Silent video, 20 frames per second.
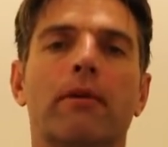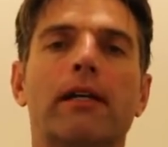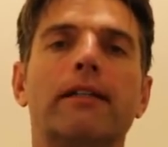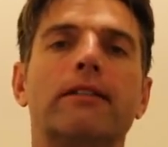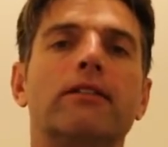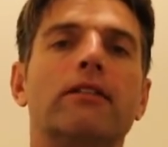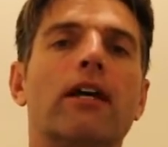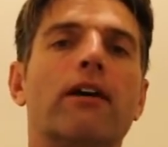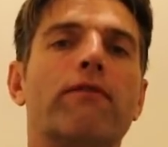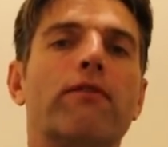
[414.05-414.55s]

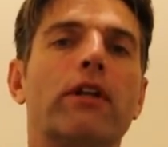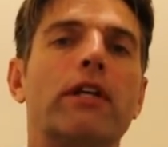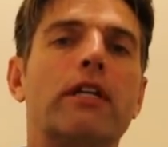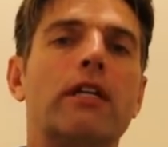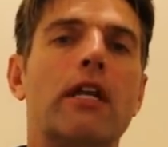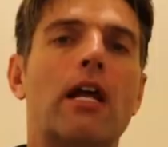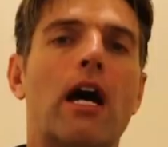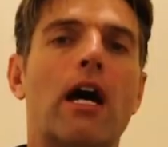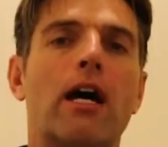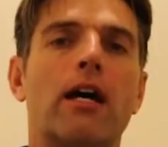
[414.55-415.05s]
It's definitely
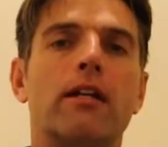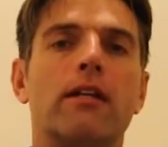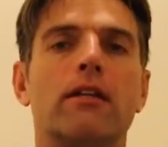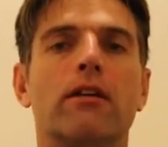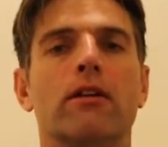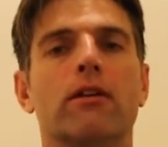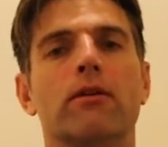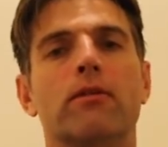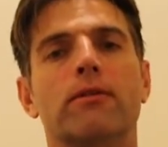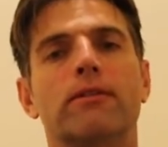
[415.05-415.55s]
not,
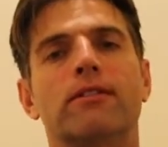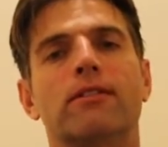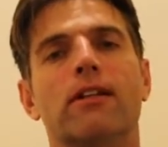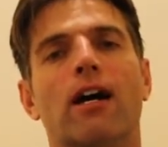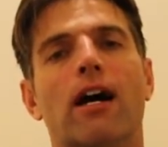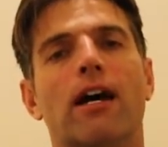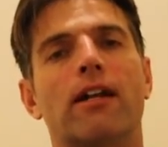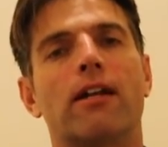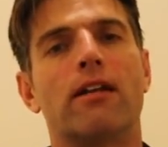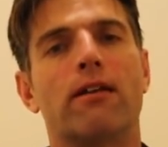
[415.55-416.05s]
you know, it's
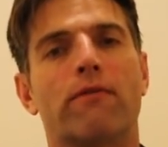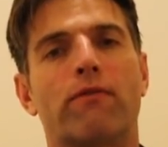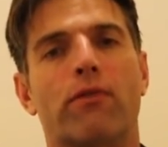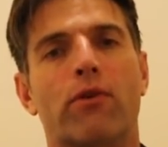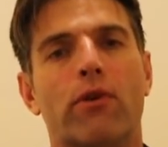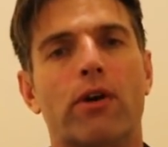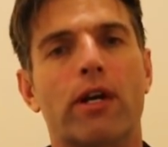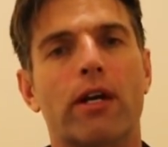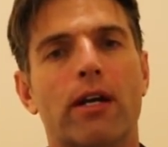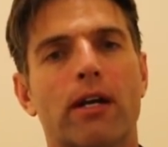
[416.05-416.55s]
not an
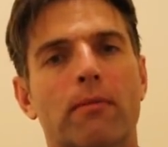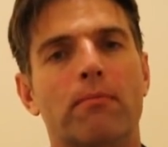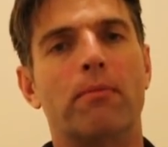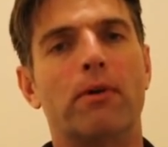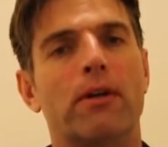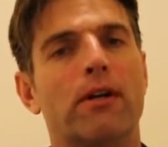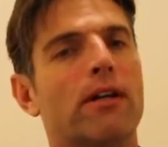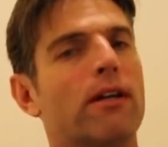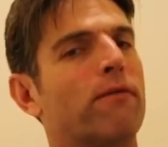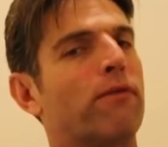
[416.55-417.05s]
infrared,
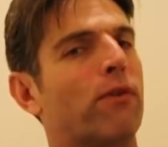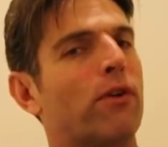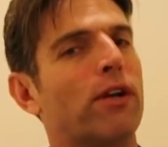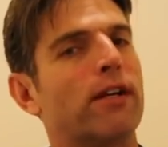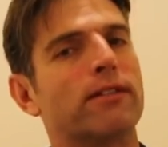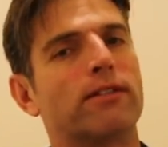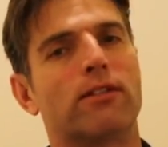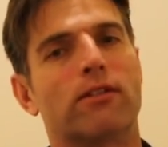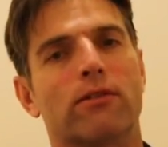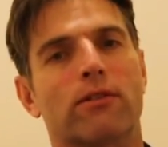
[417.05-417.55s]
but an
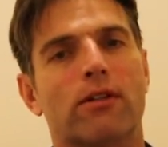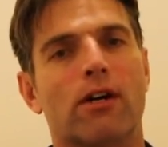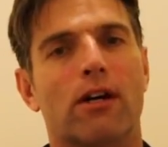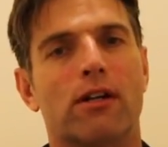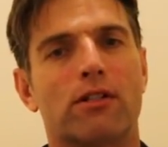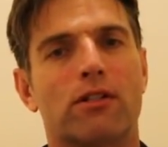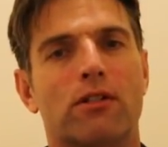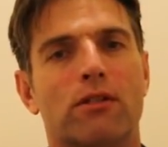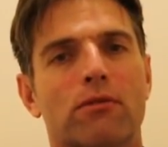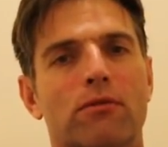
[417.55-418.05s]
infrared is going to
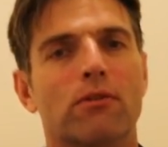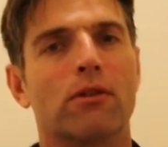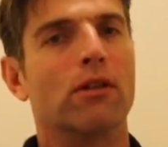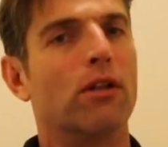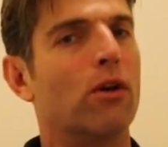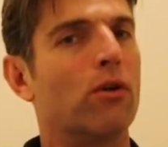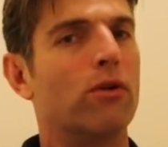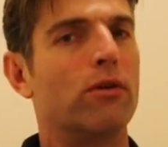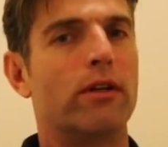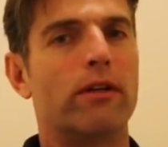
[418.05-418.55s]
cost you the
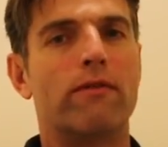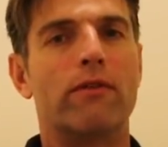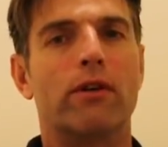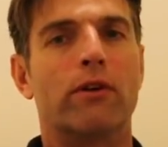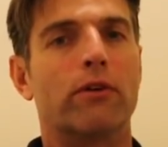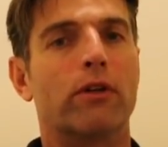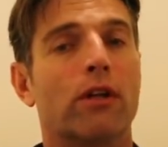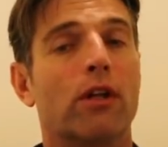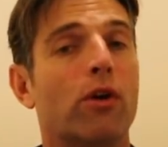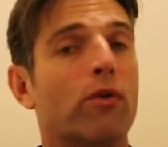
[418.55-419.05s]
low, even
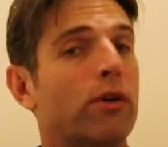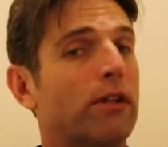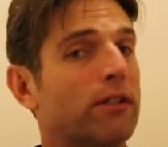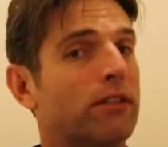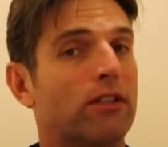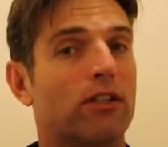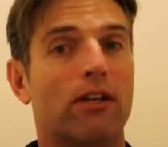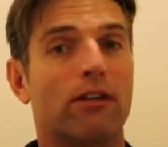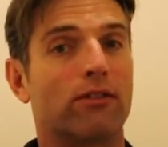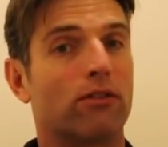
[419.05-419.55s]
on the low end of
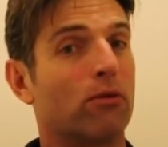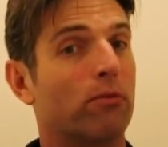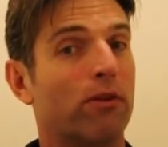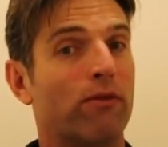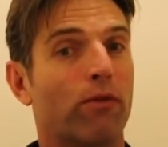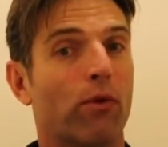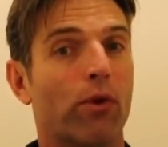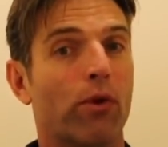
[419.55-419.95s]
the scale, it's going to be